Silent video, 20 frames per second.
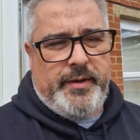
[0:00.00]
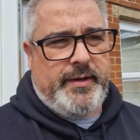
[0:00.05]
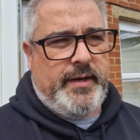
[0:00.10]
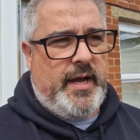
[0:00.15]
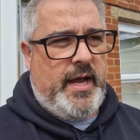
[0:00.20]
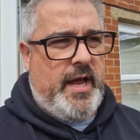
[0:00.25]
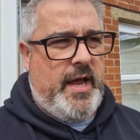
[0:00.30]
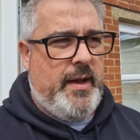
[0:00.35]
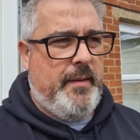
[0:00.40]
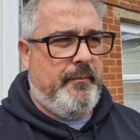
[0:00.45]

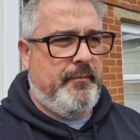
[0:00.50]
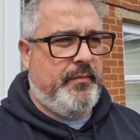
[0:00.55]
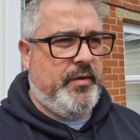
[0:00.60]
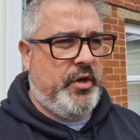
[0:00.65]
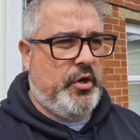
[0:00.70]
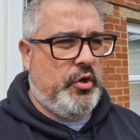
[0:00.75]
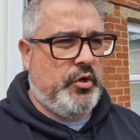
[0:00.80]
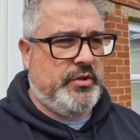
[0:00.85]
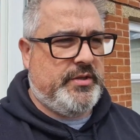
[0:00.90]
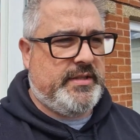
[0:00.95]
You
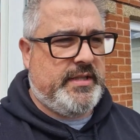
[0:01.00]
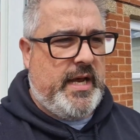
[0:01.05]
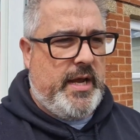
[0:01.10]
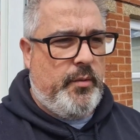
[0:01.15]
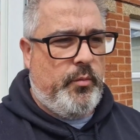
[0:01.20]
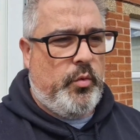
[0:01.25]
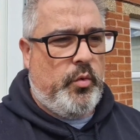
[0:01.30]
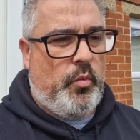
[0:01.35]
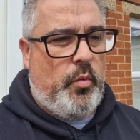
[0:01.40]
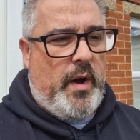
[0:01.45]
could say,
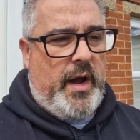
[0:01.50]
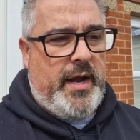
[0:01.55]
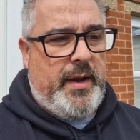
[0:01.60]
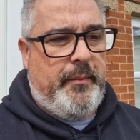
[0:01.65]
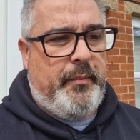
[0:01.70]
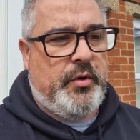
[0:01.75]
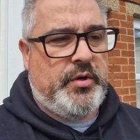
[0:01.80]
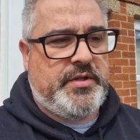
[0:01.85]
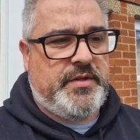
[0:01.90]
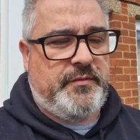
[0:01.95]
well, why are you
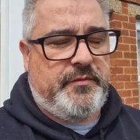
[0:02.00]
pushing